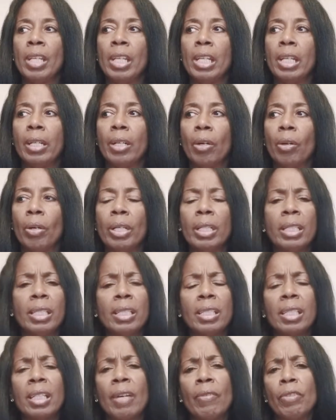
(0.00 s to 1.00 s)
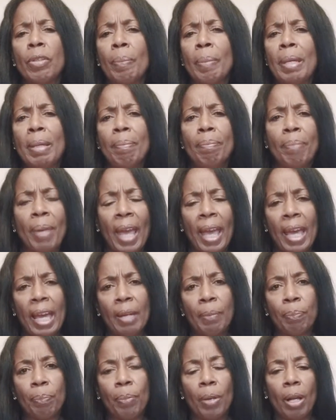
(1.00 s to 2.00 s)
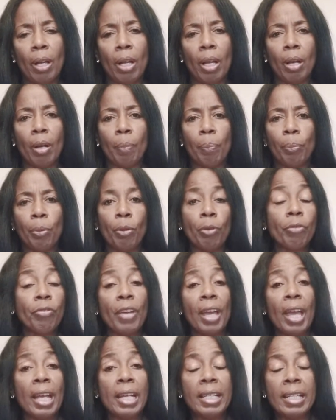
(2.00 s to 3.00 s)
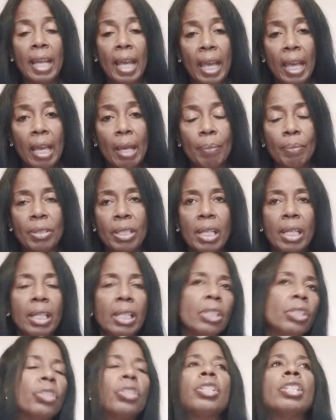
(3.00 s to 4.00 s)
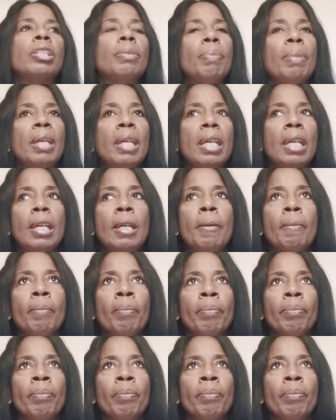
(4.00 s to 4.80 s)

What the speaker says: and it doesn't have to be bad, profane names. It could just be